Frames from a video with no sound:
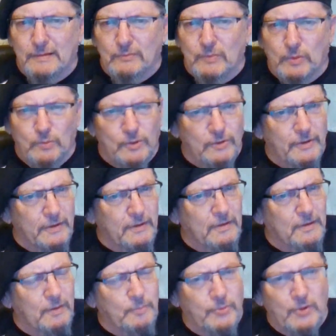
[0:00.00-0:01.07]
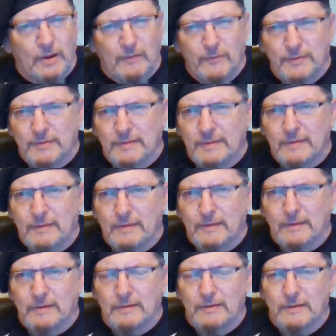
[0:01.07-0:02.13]
when we're looking at prophecy
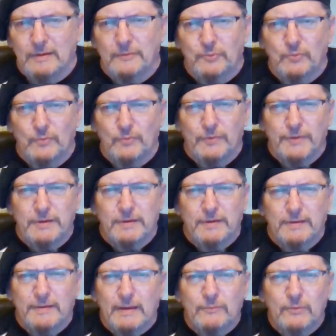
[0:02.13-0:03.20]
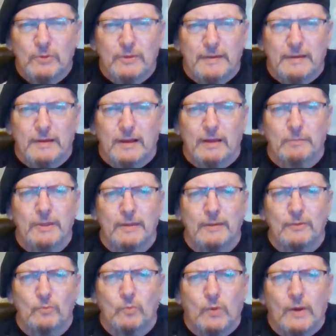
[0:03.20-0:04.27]
and the devil comet
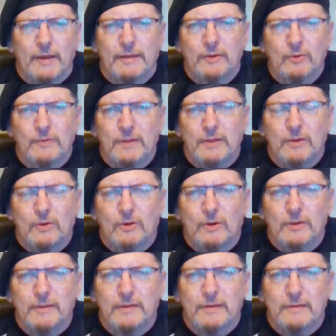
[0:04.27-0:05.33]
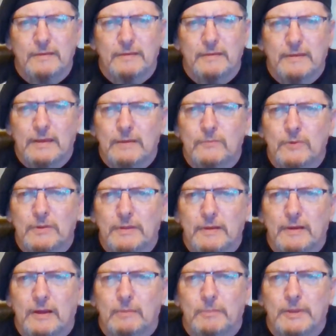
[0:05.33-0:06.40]
why do they call it a devil
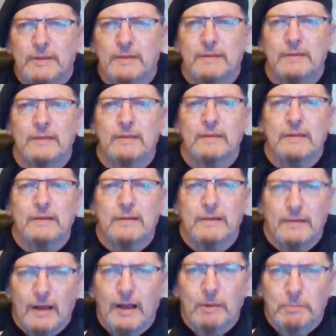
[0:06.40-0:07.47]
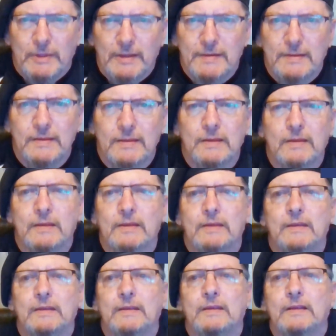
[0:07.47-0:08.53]
comet comet
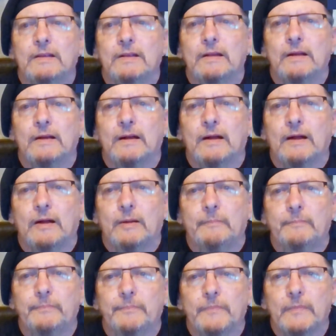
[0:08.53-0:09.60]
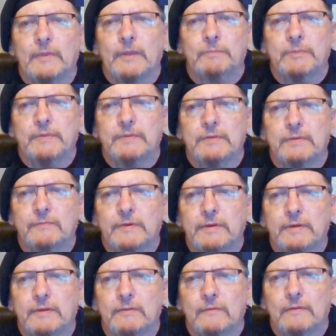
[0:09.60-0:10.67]
um, let me see if i
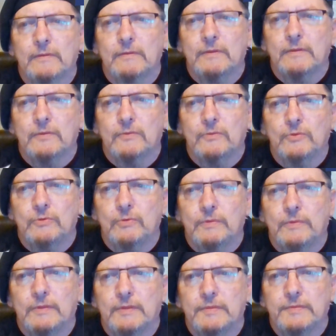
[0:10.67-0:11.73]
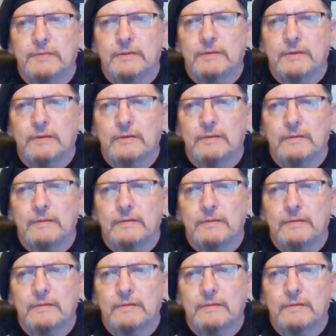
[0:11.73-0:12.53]
can uh, do this here